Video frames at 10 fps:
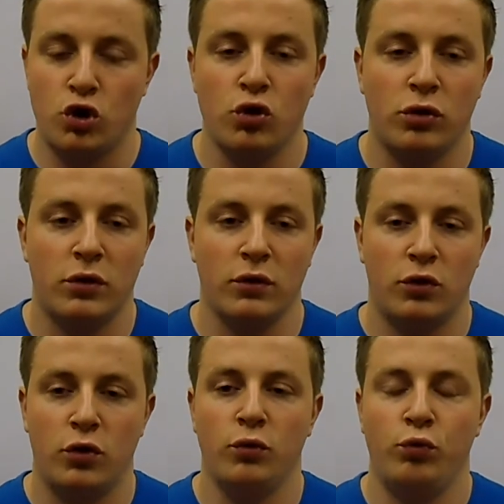should,
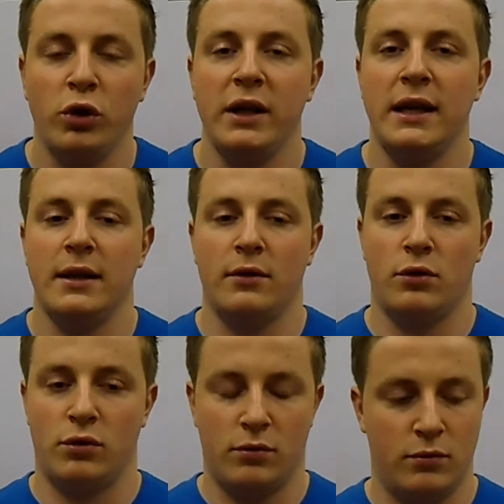to really
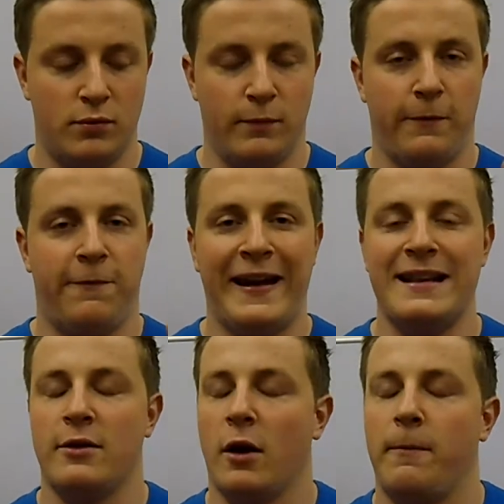
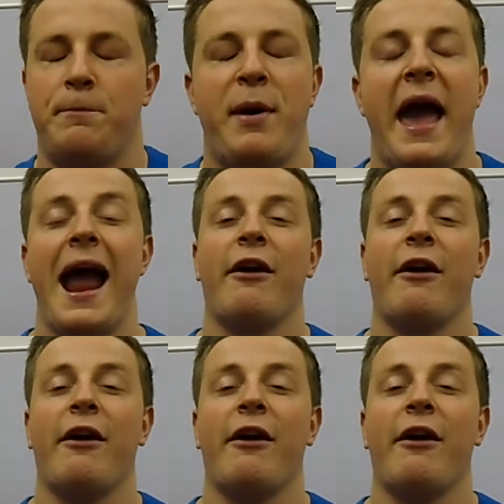find their